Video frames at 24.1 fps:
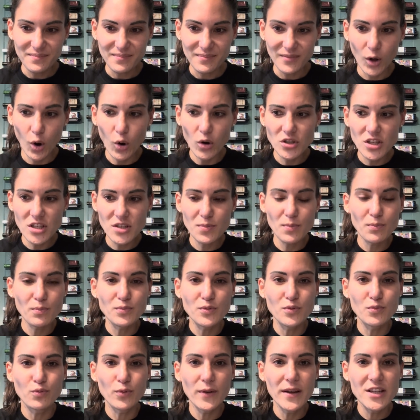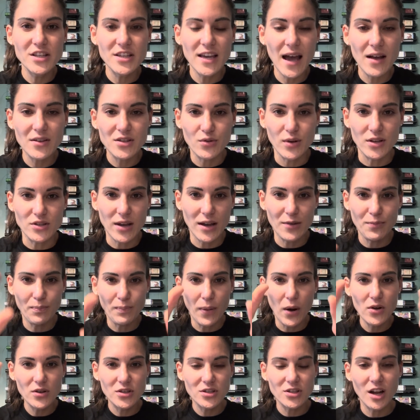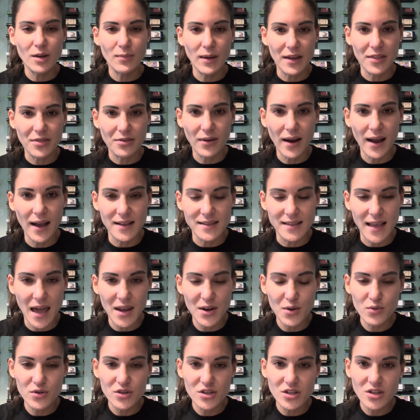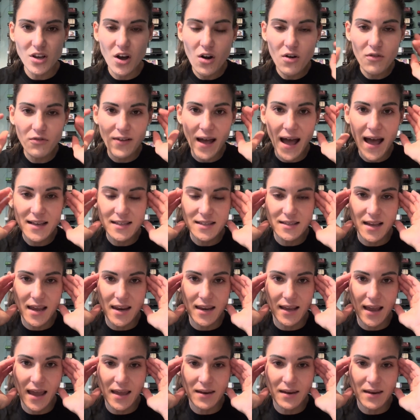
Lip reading: or just reach out to it. So I posted on my threads, and it was so fascinating.